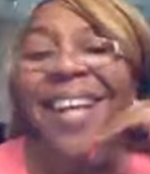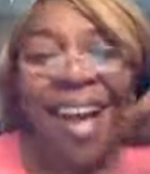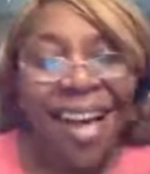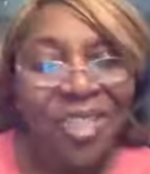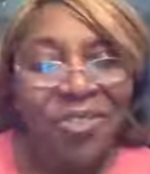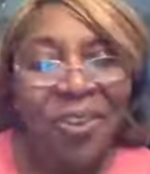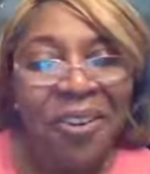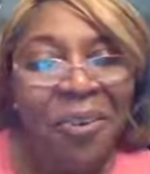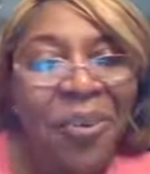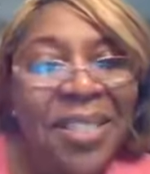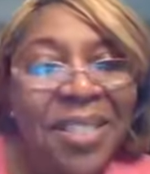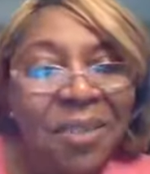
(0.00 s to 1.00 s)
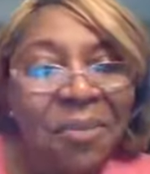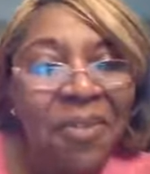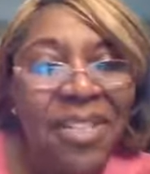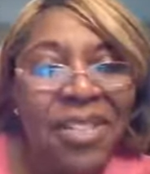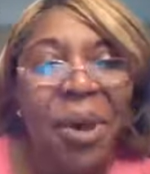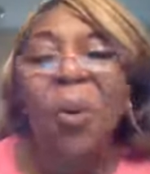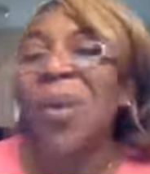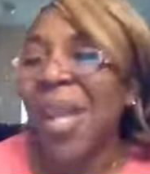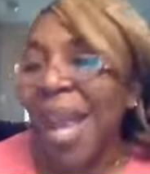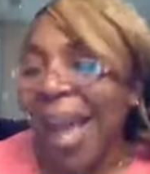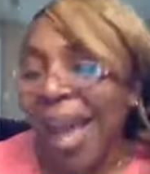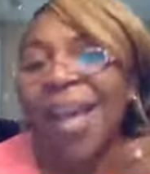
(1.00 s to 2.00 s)
Contrary to what some of us, oh,
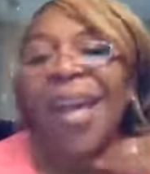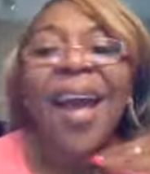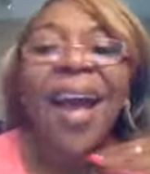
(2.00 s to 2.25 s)
yeah,